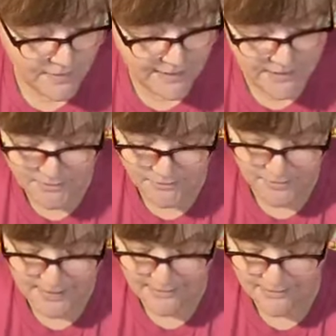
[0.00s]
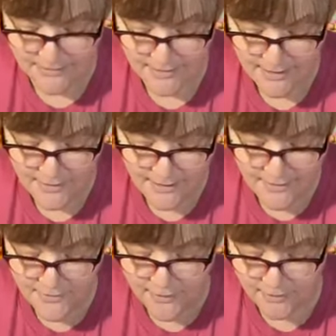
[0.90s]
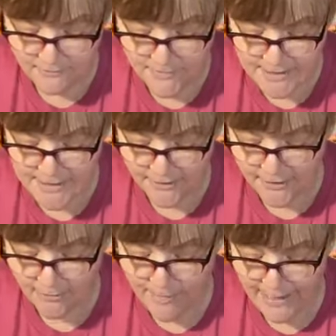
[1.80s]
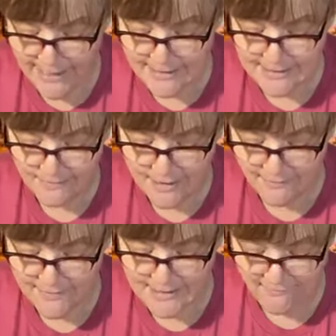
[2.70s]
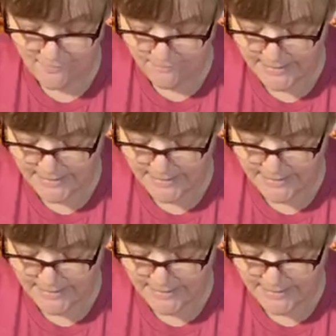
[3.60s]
They do. And their material packs seem to have 7